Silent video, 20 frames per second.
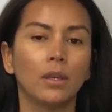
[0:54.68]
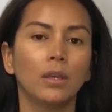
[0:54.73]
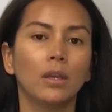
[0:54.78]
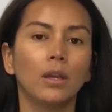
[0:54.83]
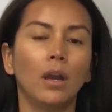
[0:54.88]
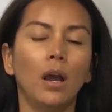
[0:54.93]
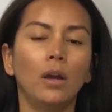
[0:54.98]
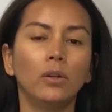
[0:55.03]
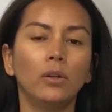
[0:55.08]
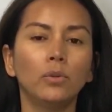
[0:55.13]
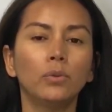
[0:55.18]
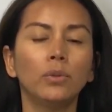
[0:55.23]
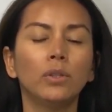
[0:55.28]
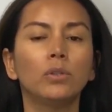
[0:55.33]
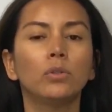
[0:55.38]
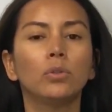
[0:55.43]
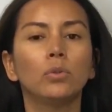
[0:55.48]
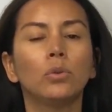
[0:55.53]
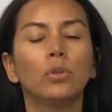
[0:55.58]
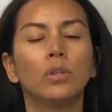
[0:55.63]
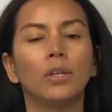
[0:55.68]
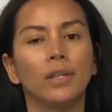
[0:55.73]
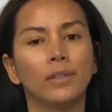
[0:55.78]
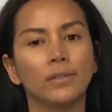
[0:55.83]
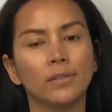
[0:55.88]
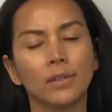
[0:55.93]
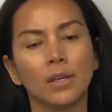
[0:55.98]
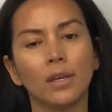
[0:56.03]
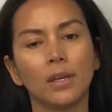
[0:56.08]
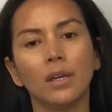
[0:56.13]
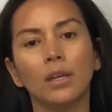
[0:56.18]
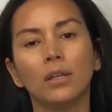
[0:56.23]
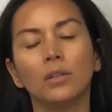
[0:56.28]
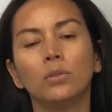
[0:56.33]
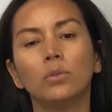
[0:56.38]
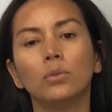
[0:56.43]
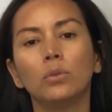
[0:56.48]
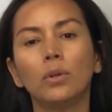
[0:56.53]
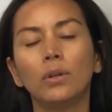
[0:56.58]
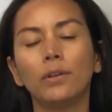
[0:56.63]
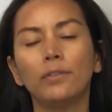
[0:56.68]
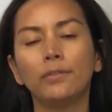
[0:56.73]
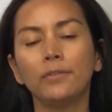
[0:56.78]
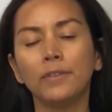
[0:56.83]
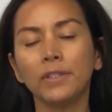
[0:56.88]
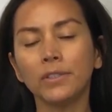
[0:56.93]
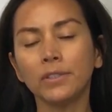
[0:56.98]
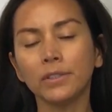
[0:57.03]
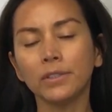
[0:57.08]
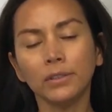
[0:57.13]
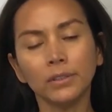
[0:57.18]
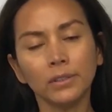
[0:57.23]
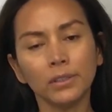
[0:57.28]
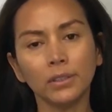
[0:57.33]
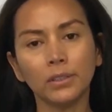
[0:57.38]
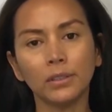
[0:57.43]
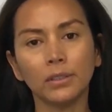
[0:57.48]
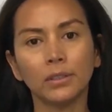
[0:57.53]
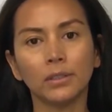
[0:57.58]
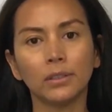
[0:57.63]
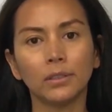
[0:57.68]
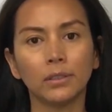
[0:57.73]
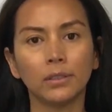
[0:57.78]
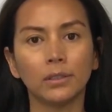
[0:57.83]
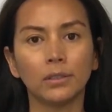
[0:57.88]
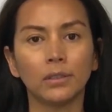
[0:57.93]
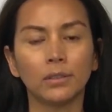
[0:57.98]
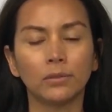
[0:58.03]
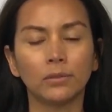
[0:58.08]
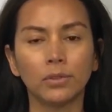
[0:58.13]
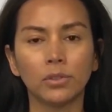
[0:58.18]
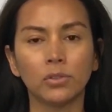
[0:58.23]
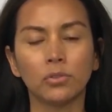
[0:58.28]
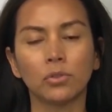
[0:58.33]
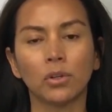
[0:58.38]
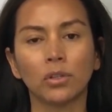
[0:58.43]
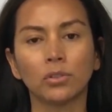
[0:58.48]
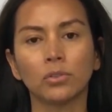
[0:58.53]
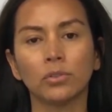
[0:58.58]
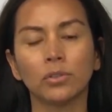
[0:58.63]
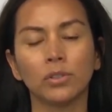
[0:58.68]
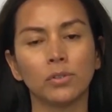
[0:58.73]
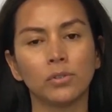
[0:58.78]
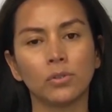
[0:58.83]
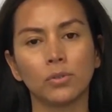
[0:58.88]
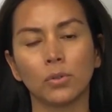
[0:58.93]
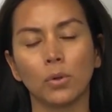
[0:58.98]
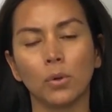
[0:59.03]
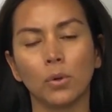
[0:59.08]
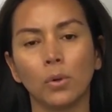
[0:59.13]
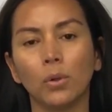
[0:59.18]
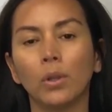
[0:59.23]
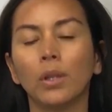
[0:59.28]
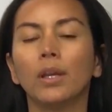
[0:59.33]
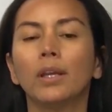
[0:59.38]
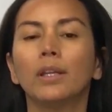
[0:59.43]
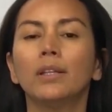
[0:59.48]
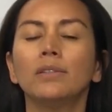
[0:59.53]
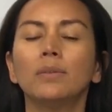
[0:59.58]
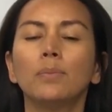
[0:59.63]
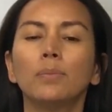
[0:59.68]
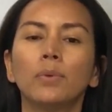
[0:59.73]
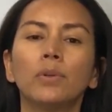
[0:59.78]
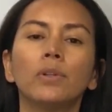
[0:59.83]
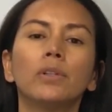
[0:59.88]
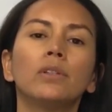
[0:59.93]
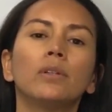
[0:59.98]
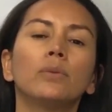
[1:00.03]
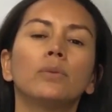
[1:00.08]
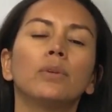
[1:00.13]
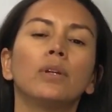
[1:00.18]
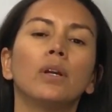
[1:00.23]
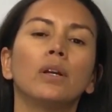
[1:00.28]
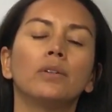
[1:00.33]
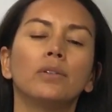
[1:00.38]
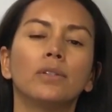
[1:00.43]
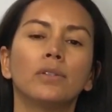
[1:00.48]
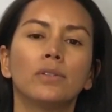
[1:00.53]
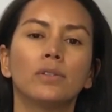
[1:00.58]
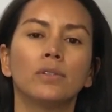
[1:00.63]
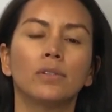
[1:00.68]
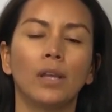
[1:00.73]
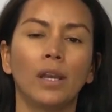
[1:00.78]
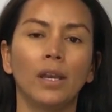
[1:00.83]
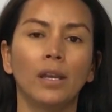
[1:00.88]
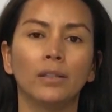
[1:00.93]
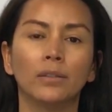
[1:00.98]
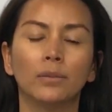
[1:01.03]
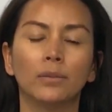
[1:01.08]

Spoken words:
How do we do this? To efficiently restructure the soul, it is important that we understand